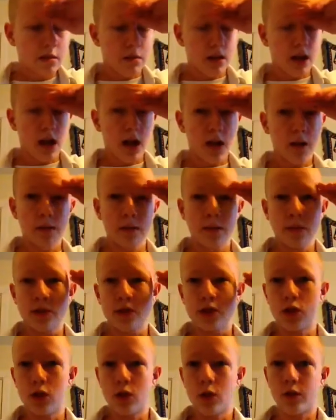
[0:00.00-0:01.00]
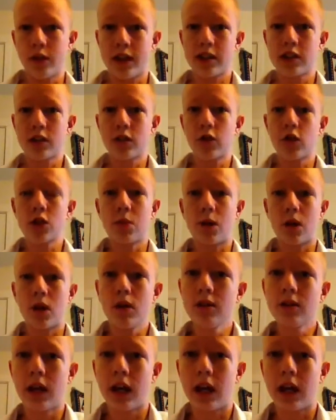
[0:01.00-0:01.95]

Um, so that's the first part.